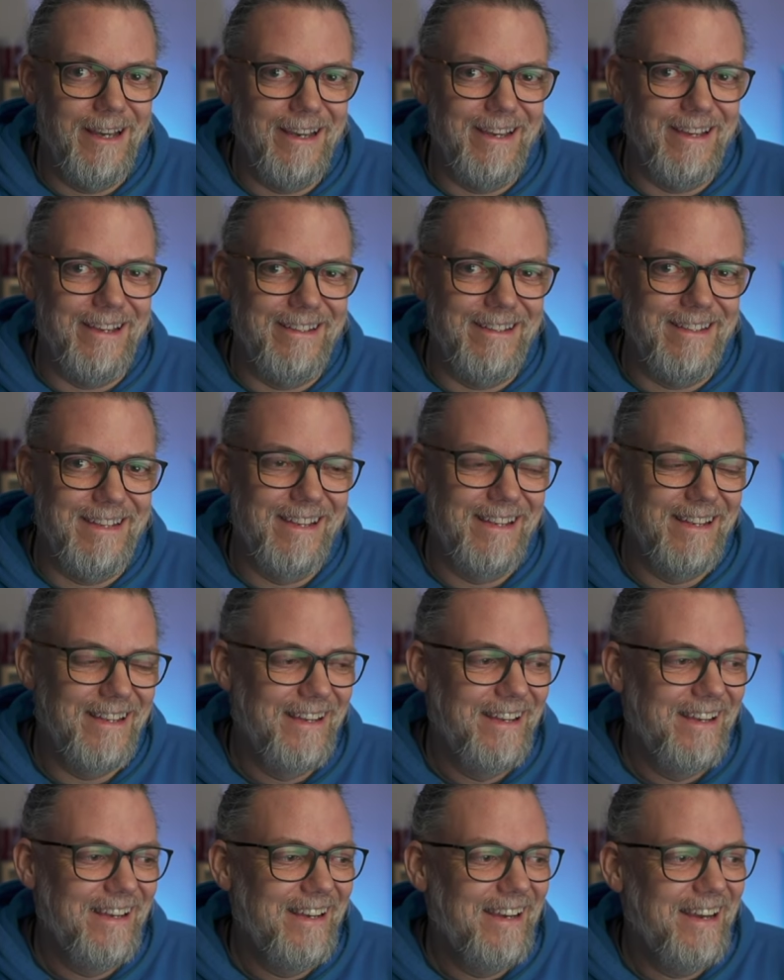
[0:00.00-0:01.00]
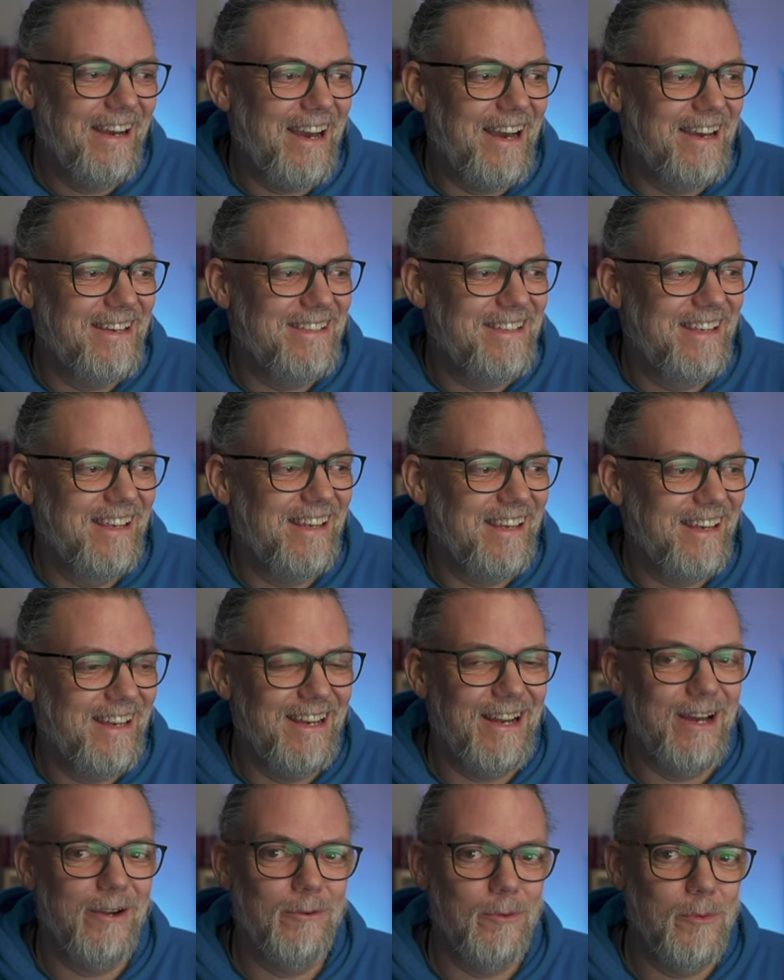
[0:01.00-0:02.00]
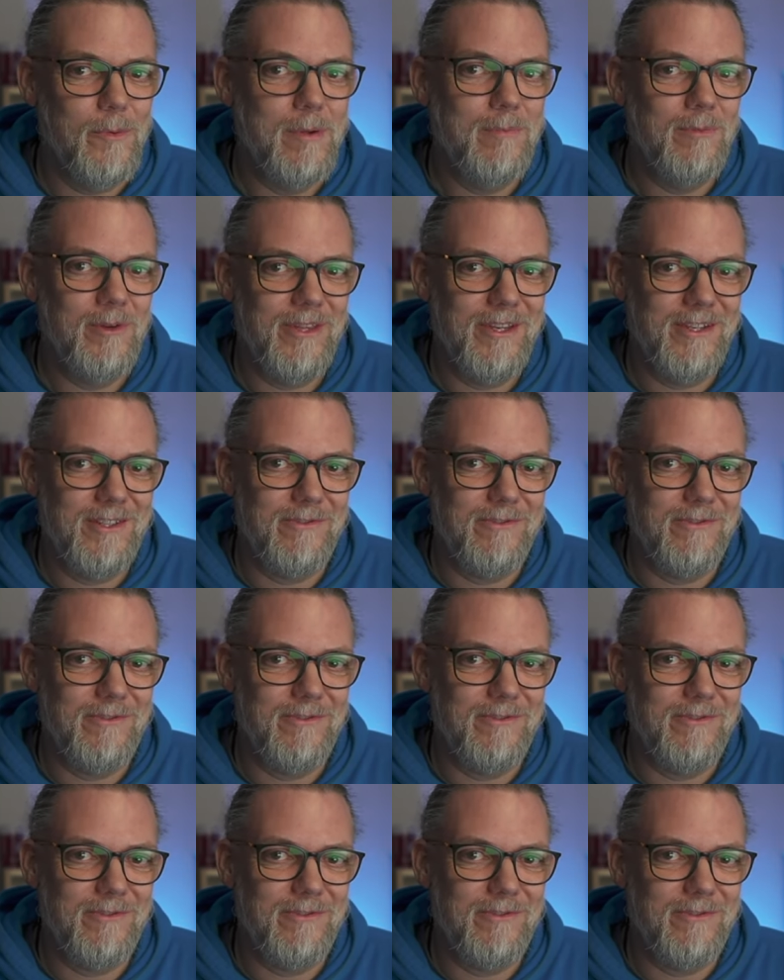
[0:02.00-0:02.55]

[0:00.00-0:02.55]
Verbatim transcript: and as and I remember this